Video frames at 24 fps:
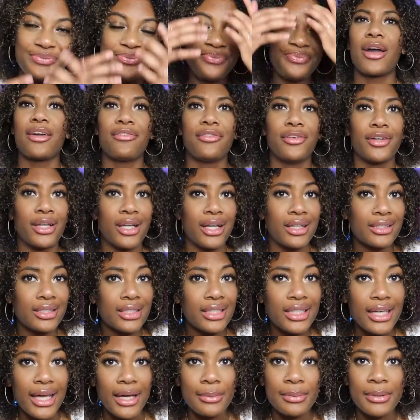I filled out
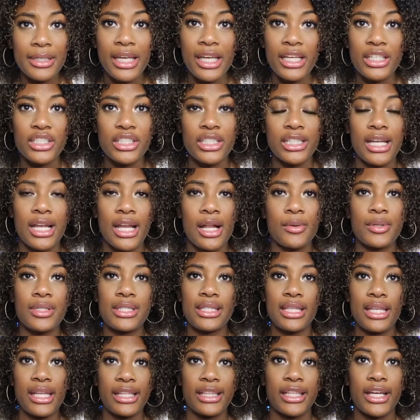the application, and I was
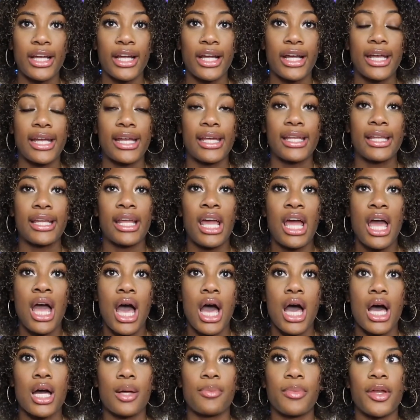sitting there,
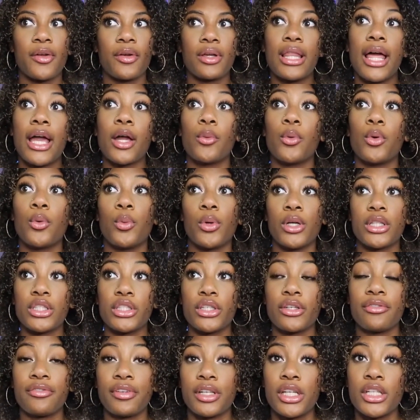and they were like, well, once
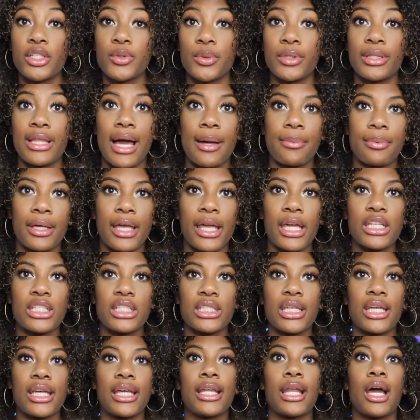you're finished with the
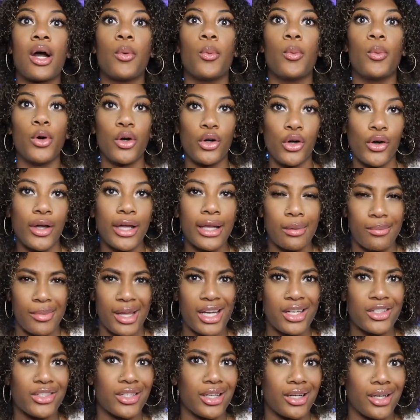application, we'll go get a
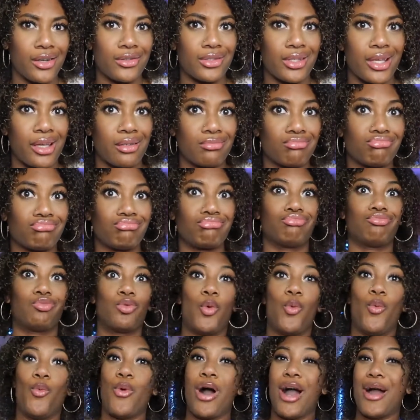manager. And I was like,
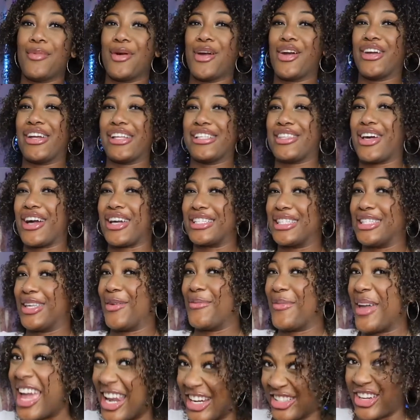why am I already talking to a
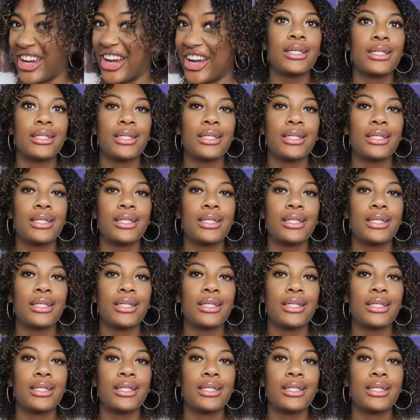manager?